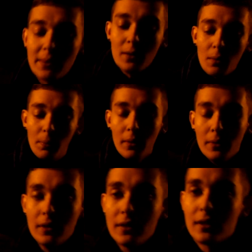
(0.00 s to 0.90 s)
Yeah, but you want to
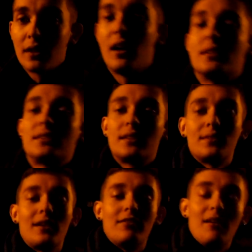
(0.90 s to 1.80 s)
poo. Your own didn't cost
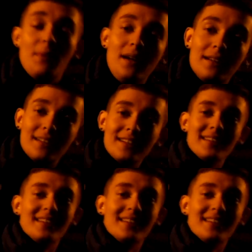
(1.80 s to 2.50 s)
£25.